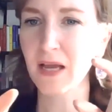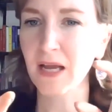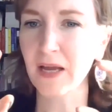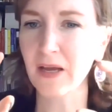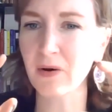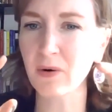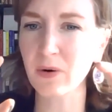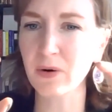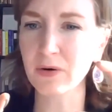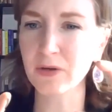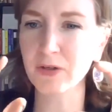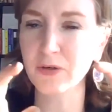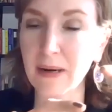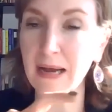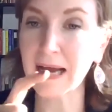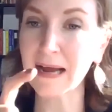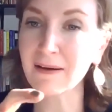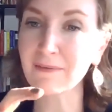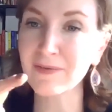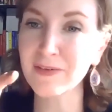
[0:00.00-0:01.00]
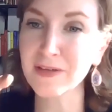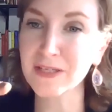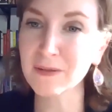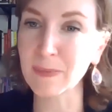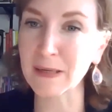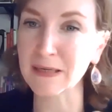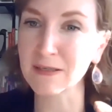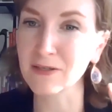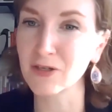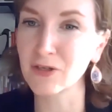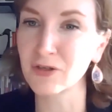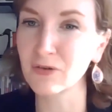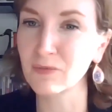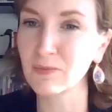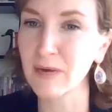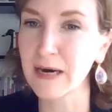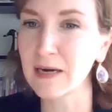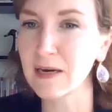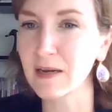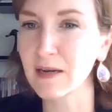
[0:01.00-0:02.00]
in order to have the space to do
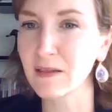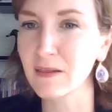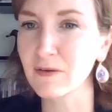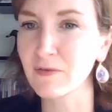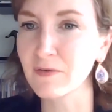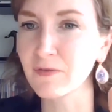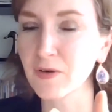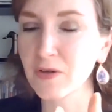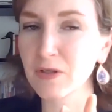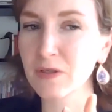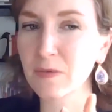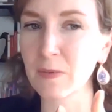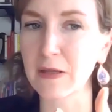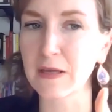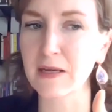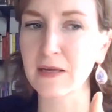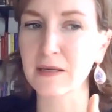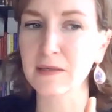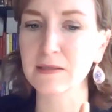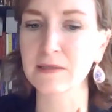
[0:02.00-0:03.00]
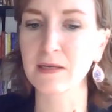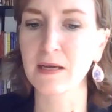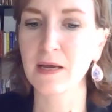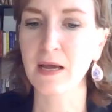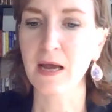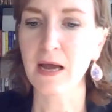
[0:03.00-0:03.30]
writing in the first place.